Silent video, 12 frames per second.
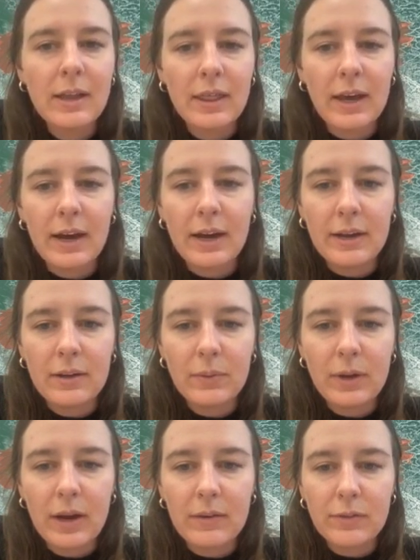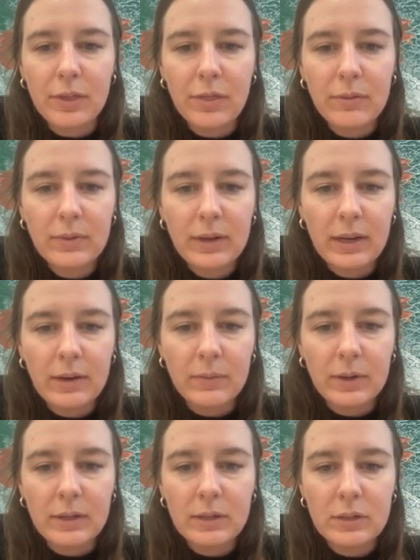that we have 3
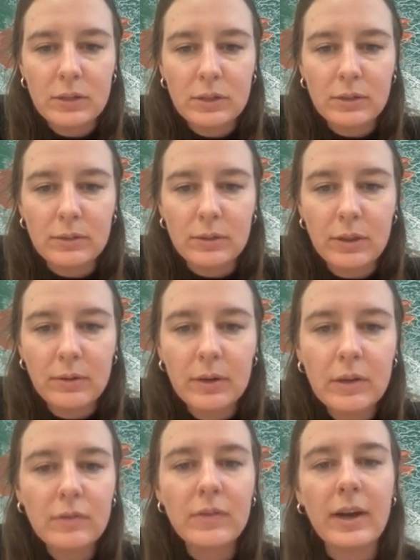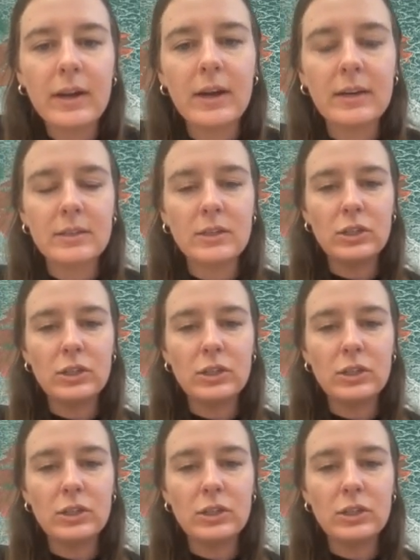fatty acid